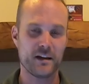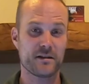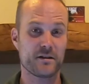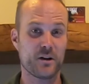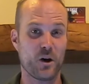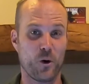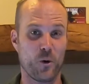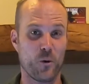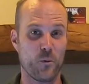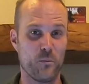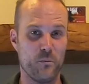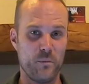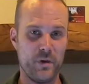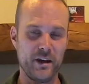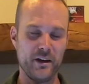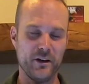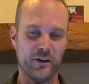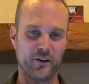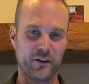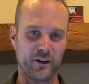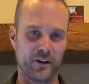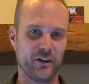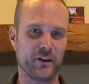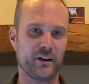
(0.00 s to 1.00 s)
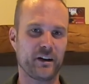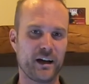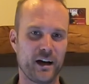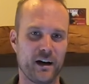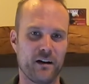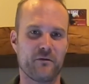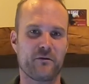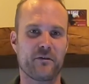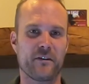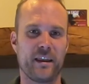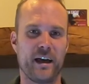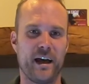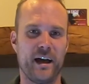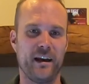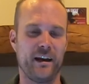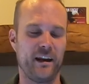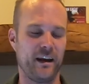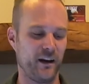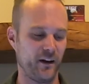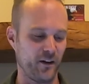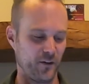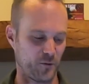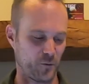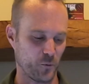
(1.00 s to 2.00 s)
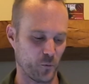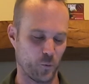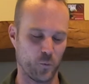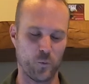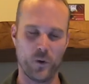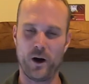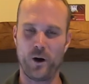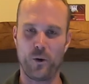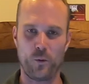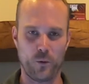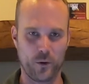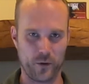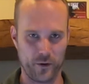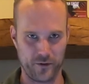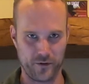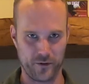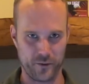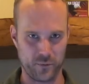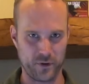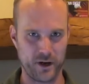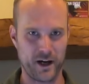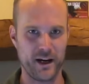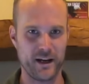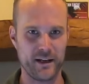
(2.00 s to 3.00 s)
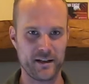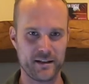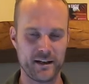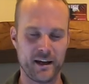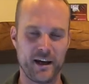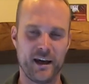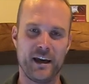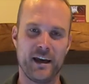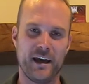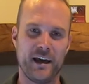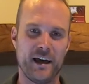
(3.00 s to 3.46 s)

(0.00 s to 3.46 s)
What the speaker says: So be on the lookout for that. It is well worth the price.